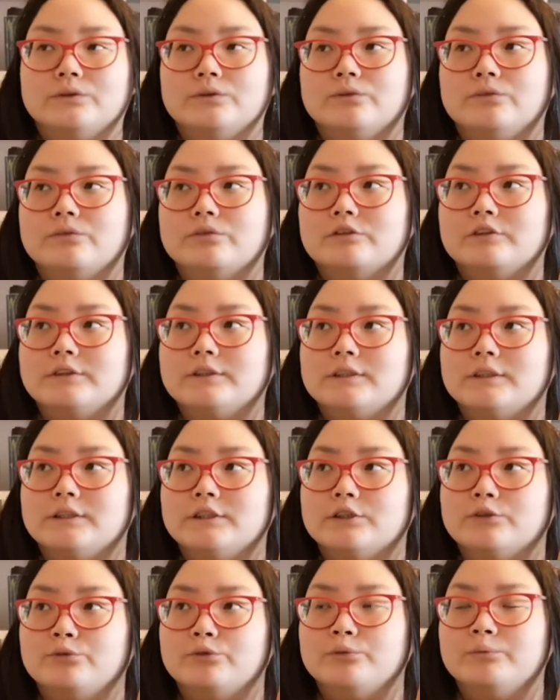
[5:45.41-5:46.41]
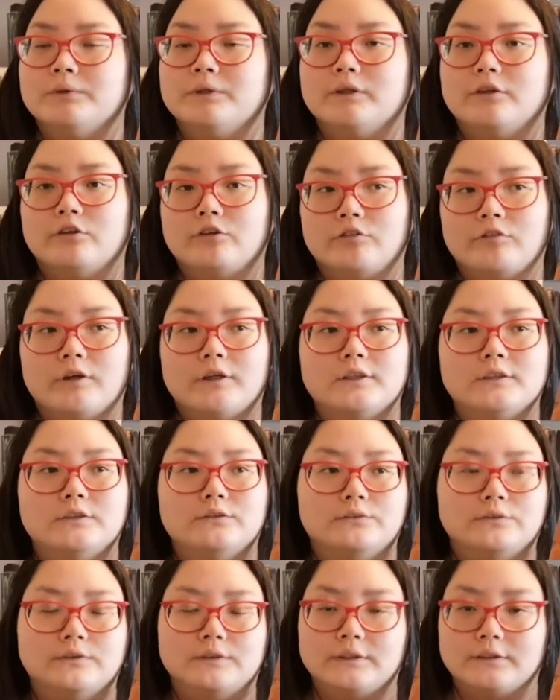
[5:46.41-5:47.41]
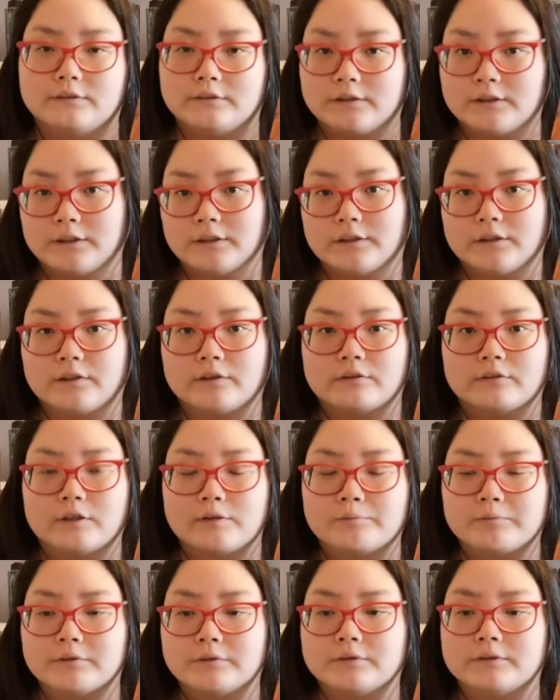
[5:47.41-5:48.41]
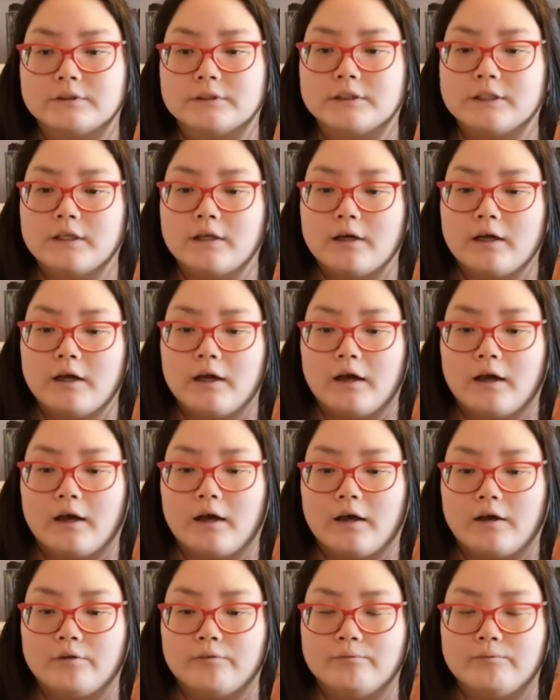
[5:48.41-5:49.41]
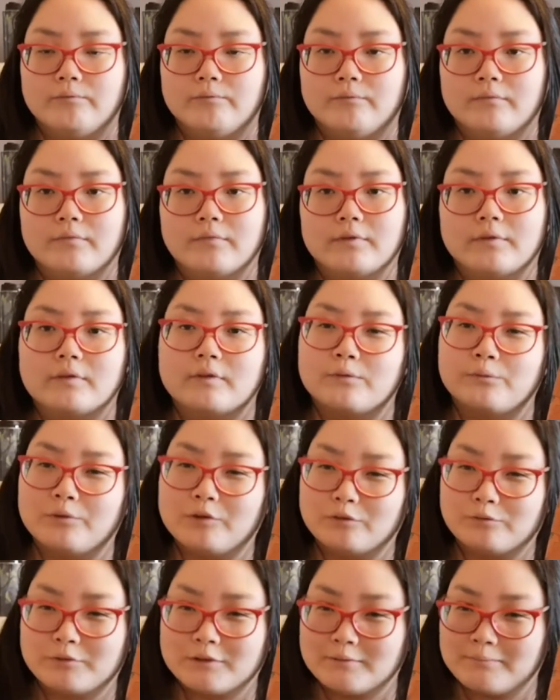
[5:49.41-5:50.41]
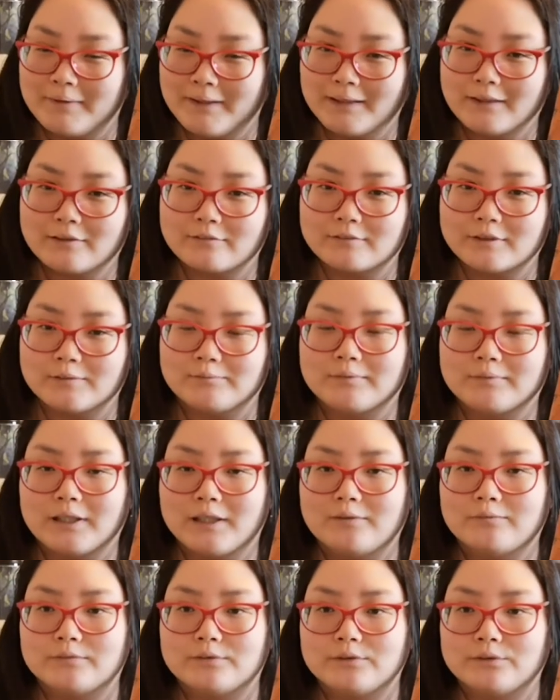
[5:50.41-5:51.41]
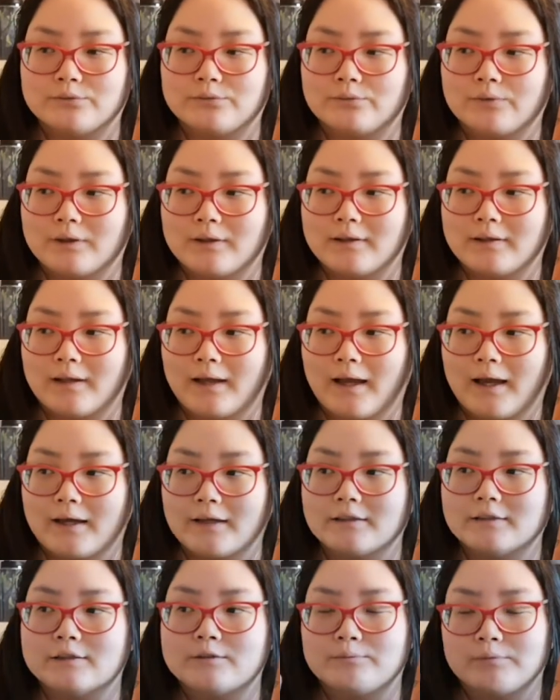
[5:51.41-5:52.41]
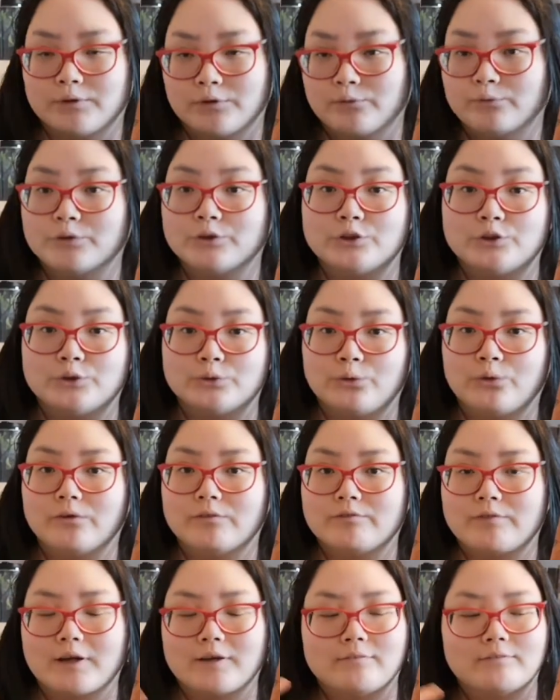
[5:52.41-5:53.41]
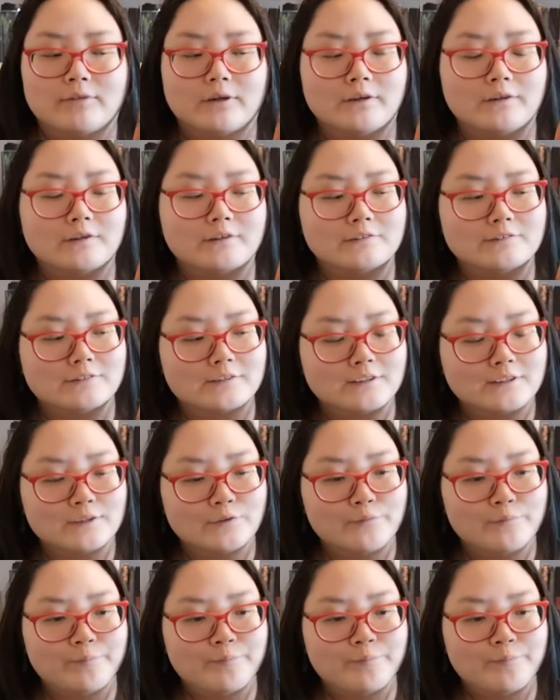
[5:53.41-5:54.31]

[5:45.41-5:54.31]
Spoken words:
So, for instance, a woman in a dress, you'll still see her nipples. The weird perspective sometimes with the hands, but it will show all 5 fingers.